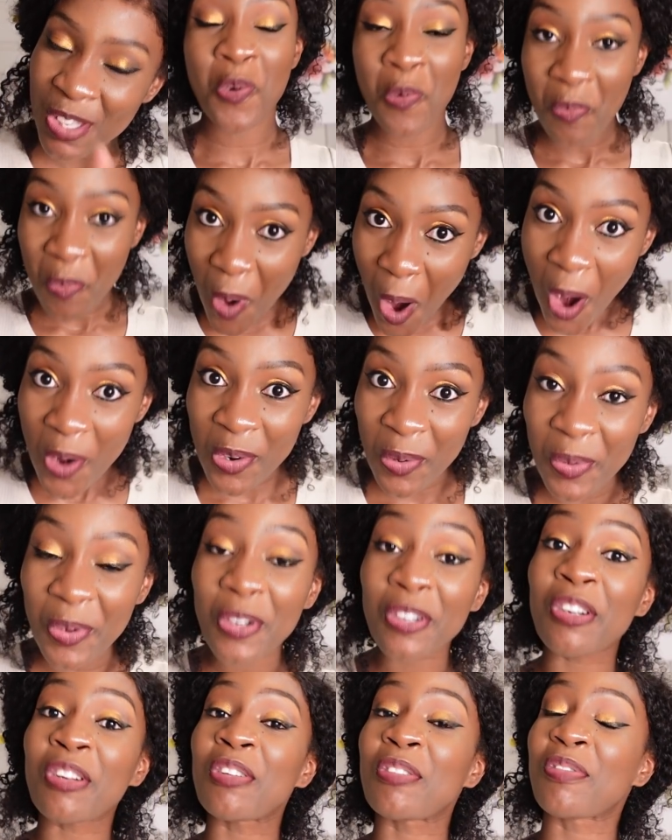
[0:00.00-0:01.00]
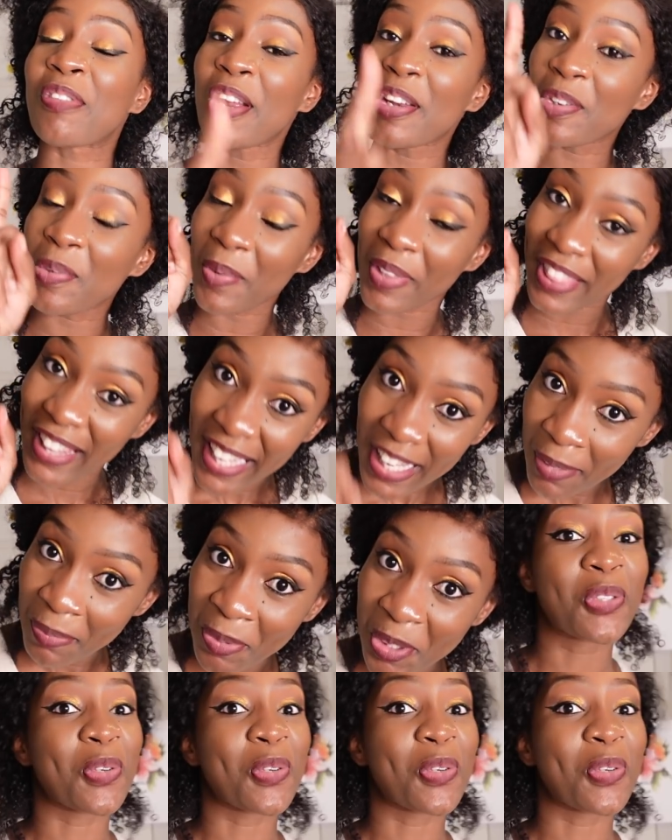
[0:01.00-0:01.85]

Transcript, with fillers: Tomorrow we're not going to find you with hips.